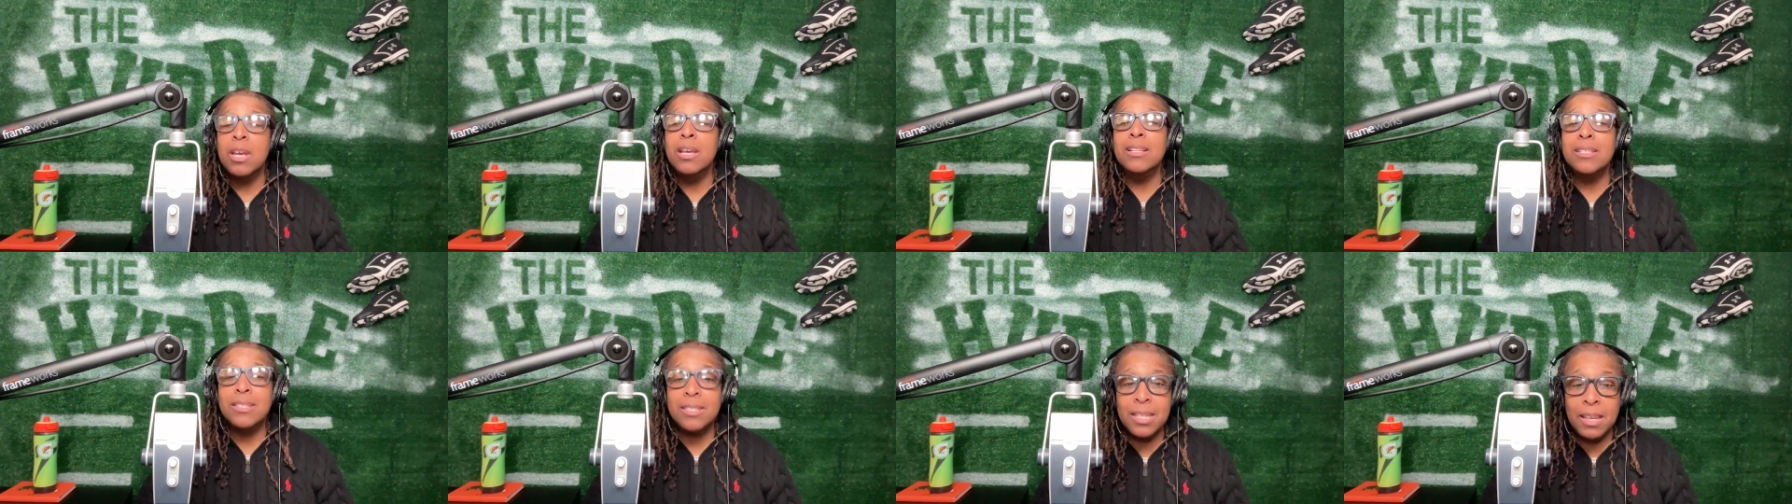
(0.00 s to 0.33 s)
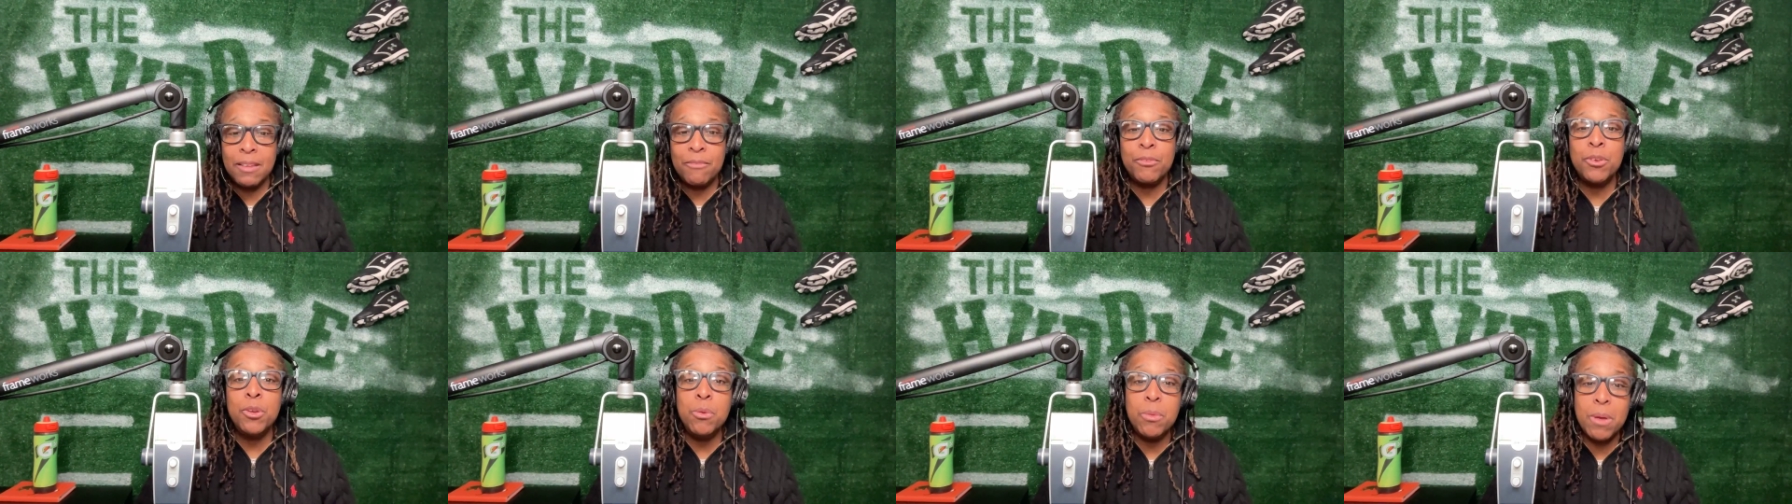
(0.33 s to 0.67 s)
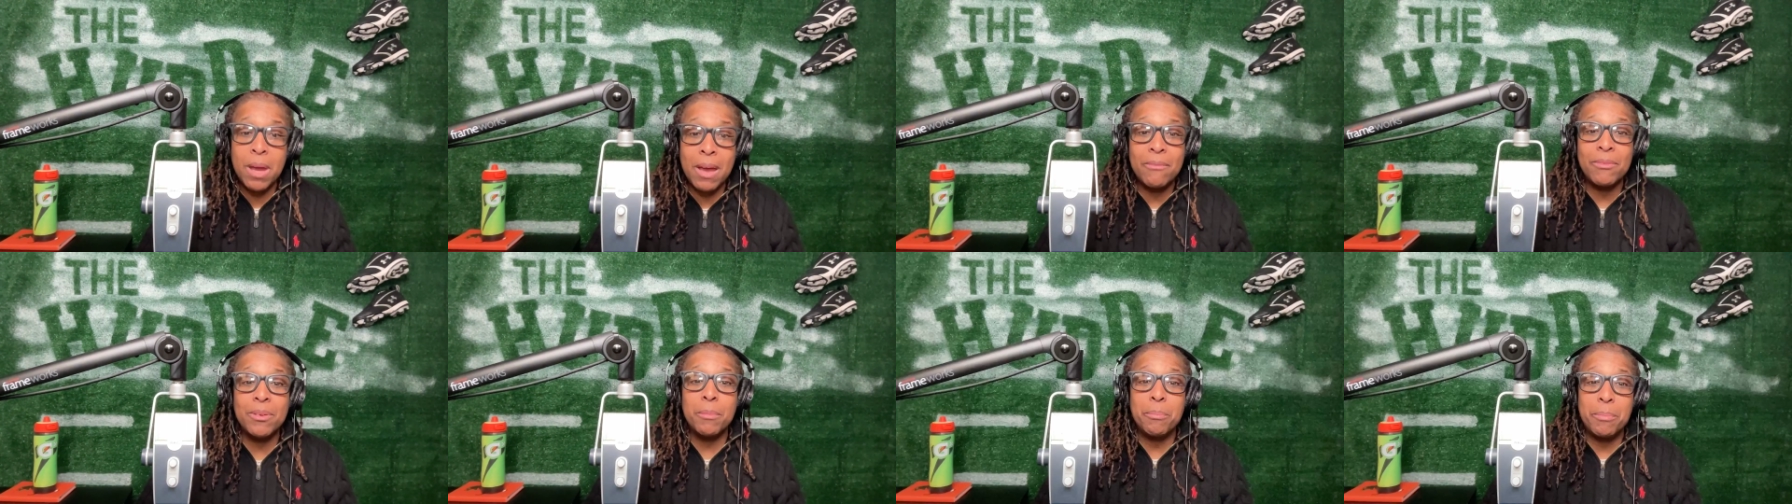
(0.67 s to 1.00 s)
if you
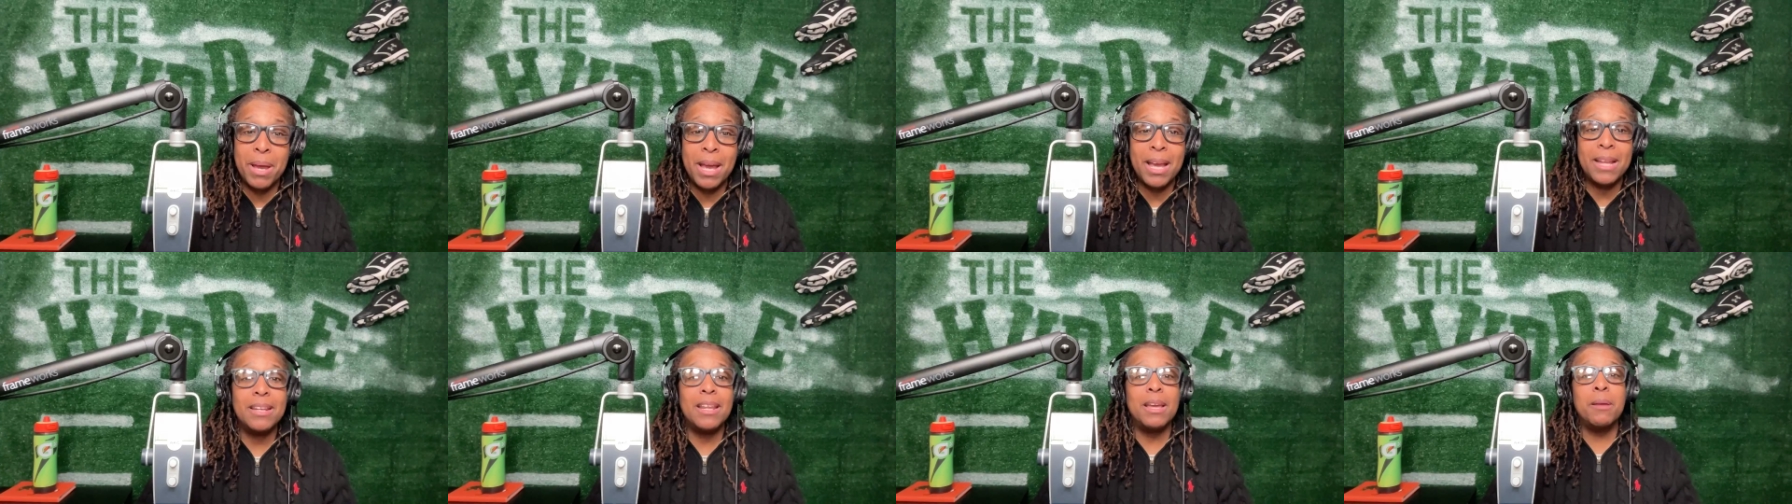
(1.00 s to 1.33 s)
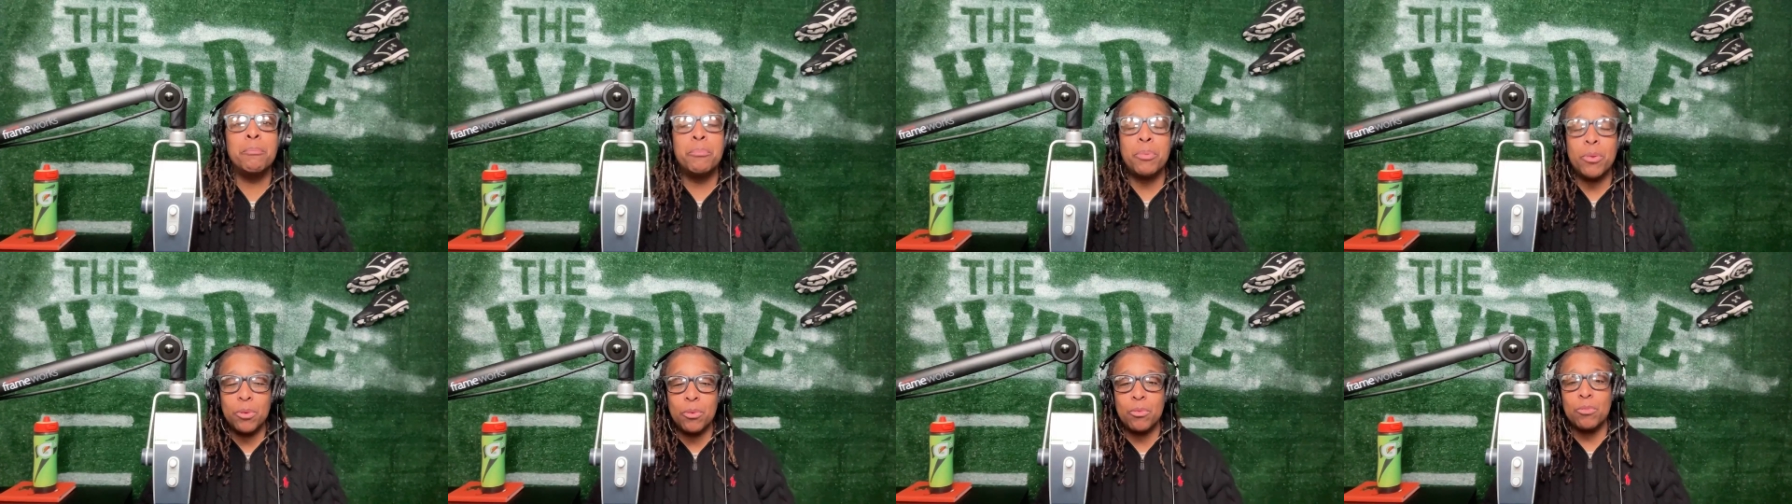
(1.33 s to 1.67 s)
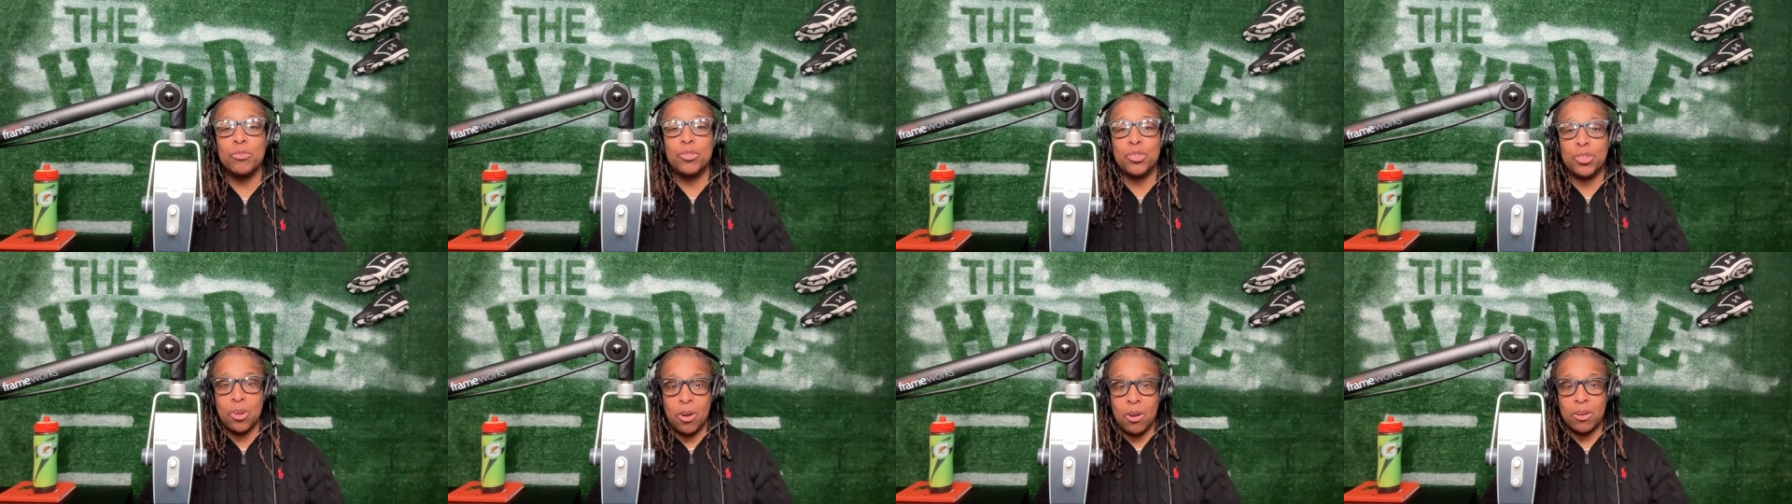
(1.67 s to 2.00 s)
having a bad day, put
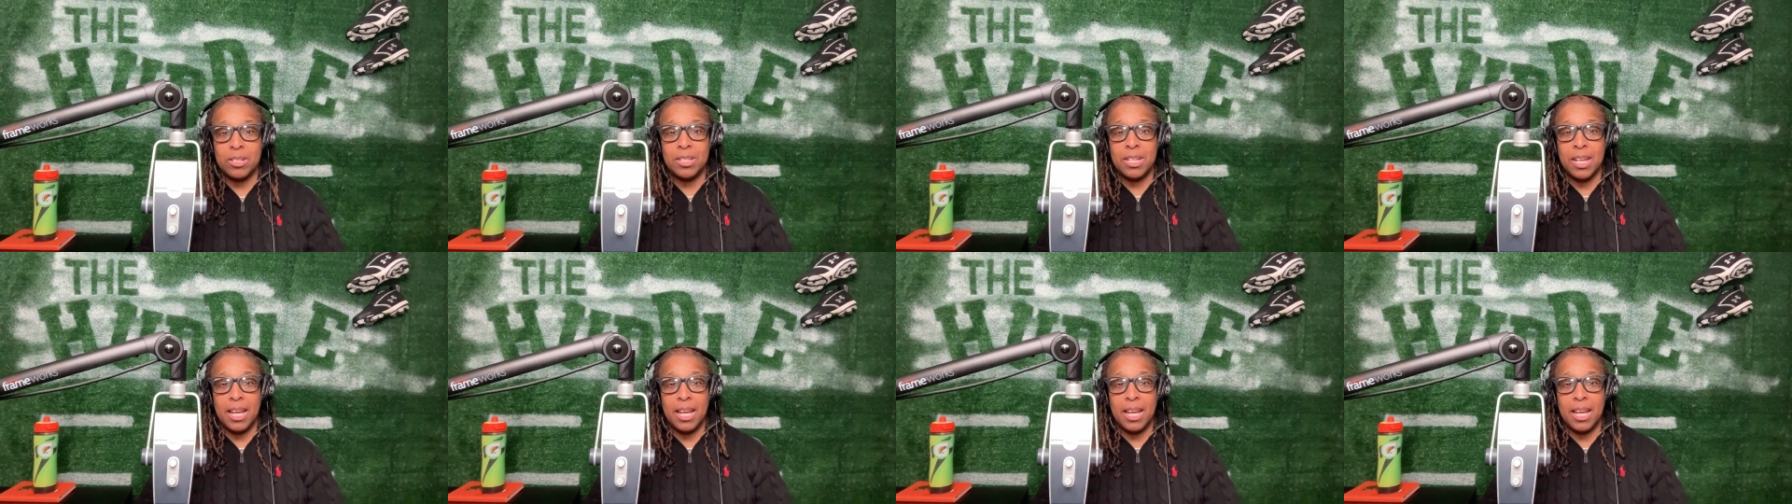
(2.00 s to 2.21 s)
on Shark